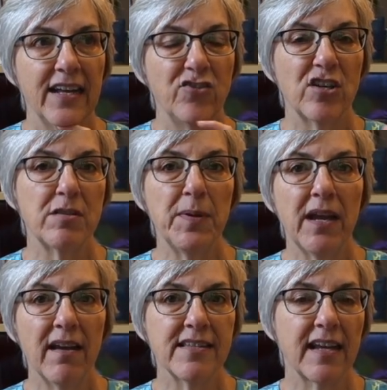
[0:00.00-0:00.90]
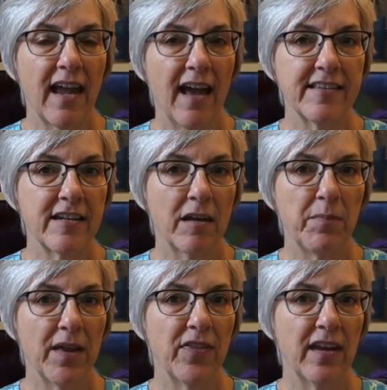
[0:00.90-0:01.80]
just because a cast-on
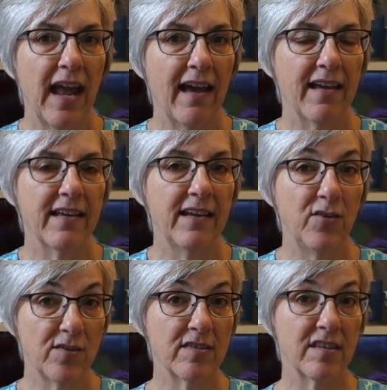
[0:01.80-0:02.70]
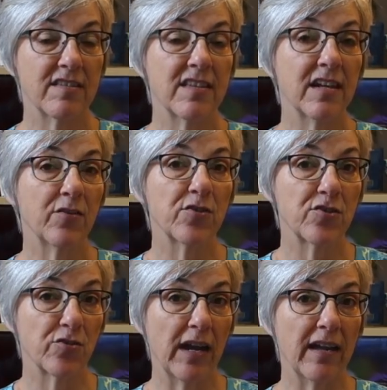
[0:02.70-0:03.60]
method uses a single
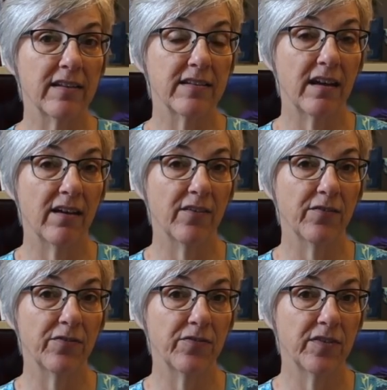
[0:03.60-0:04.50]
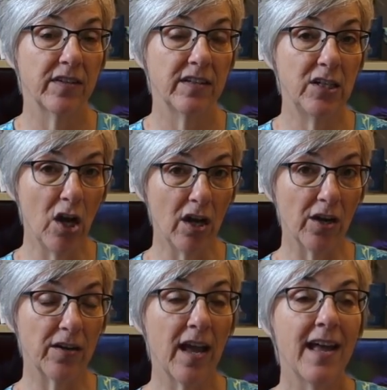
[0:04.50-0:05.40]
strand of
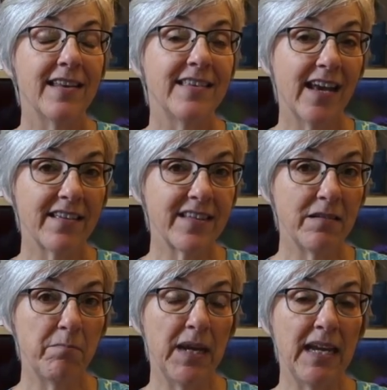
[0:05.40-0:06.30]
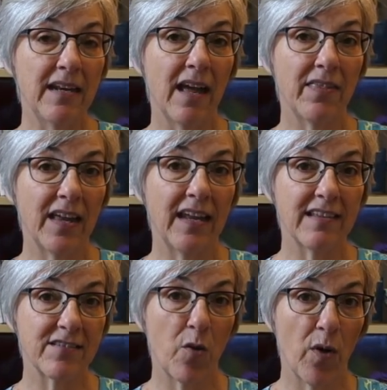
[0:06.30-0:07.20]
yarn doesn't mean that
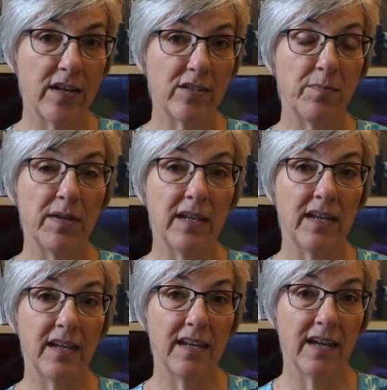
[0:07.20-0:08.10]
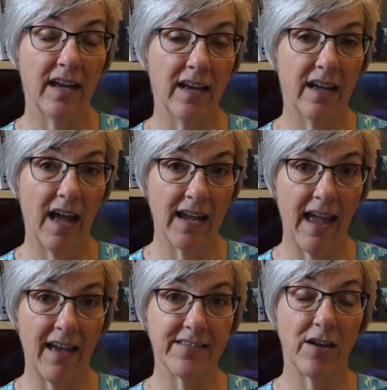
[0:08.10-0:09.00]
it's going to be a
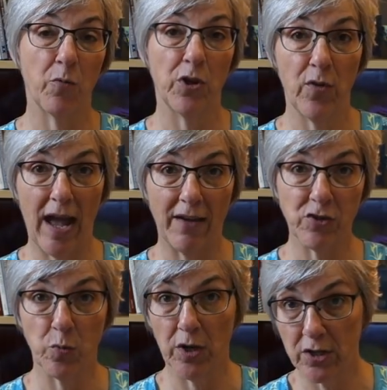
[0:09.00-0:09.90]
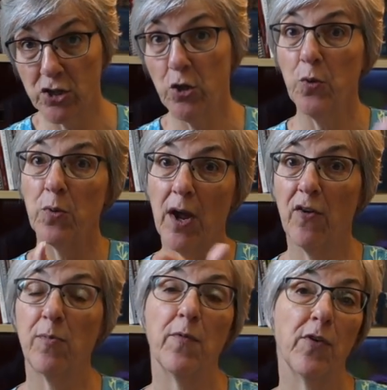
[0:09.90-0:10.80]
cast-on where you have to work two
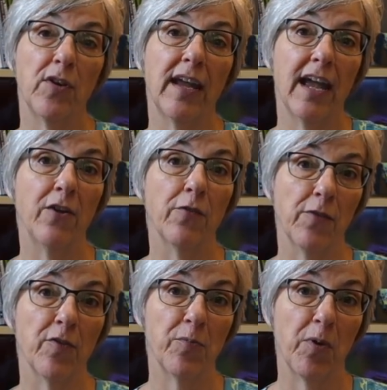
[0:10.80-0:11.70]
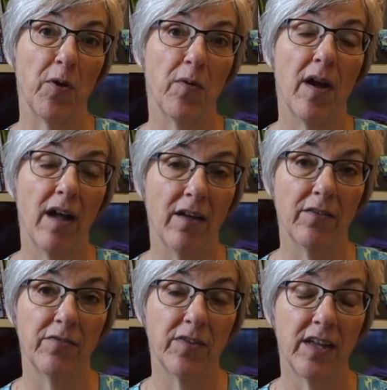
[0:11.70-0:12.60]
rows before you get your first row of